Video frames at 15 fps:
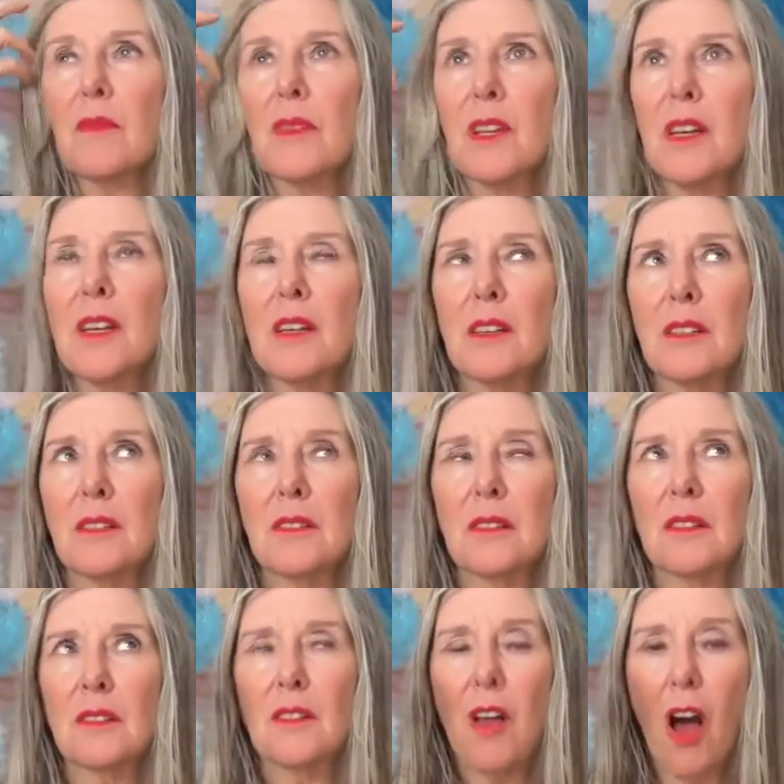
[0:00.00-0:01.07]
in a
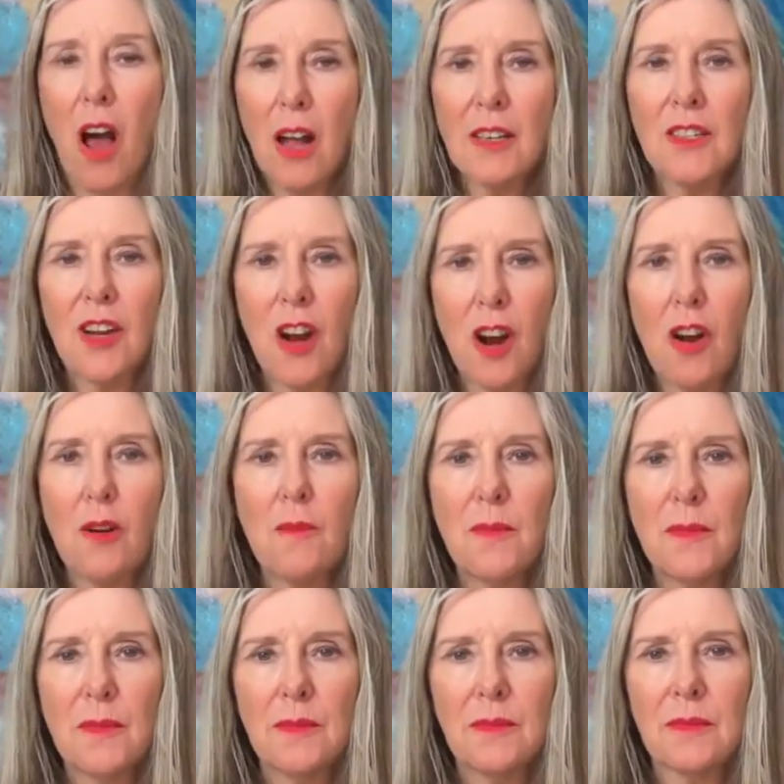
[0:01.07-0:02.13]
long
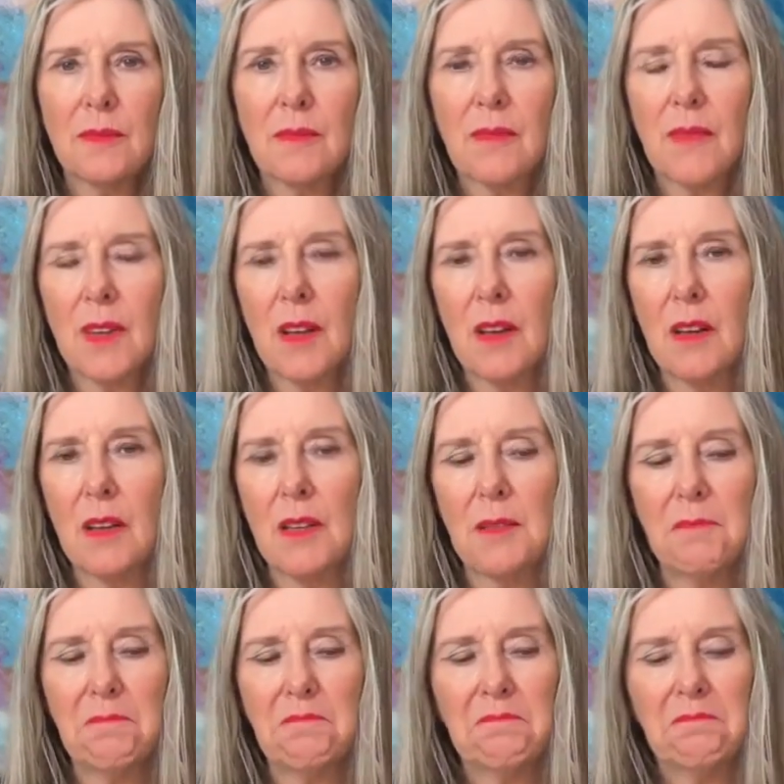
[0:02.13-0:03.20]
term
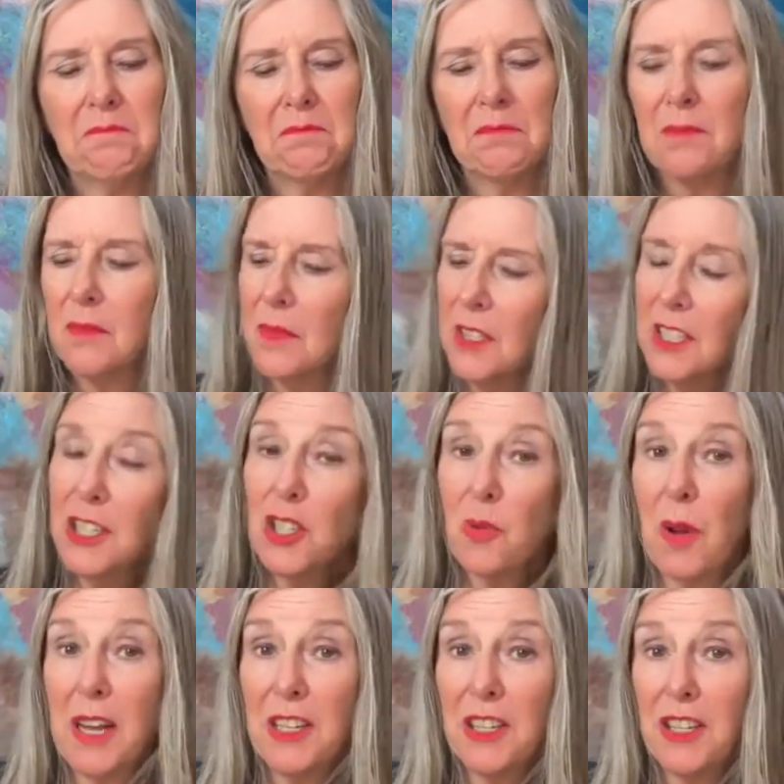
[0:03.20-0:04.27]
um,
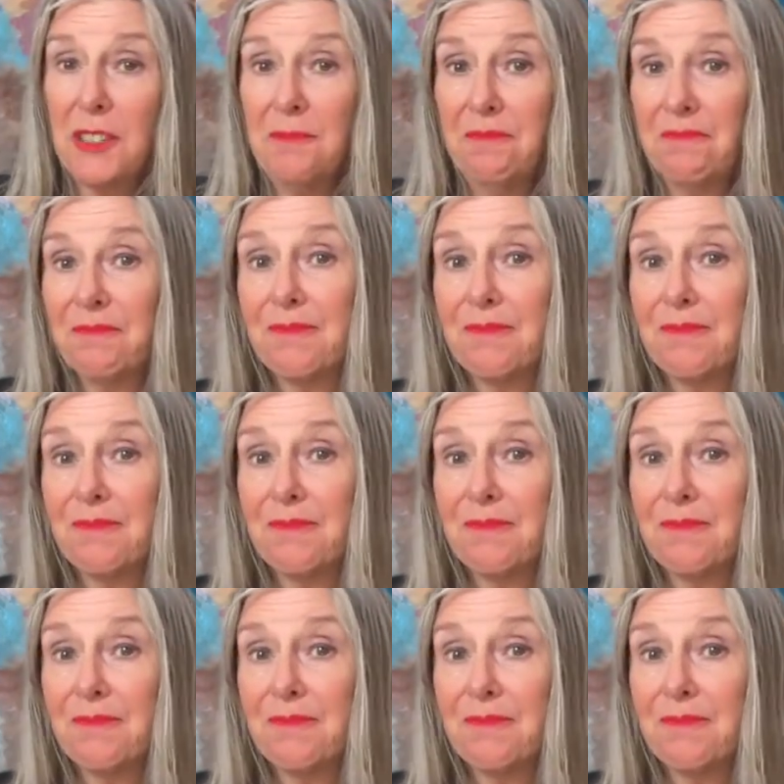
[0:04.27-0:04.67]
situation